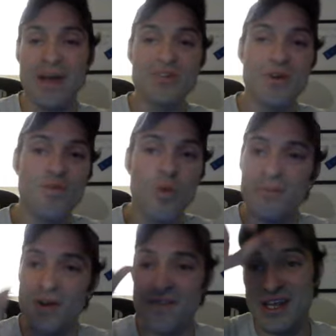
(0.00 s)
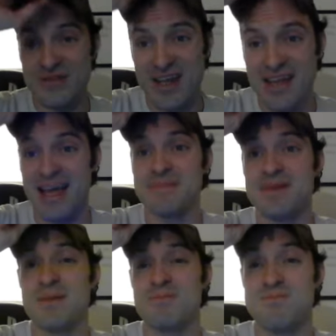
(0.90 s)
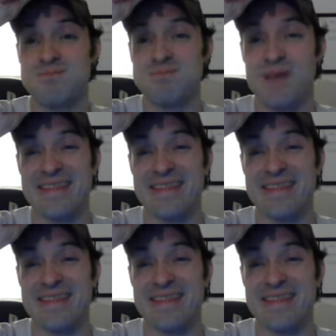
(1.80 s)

I do have one more video today that I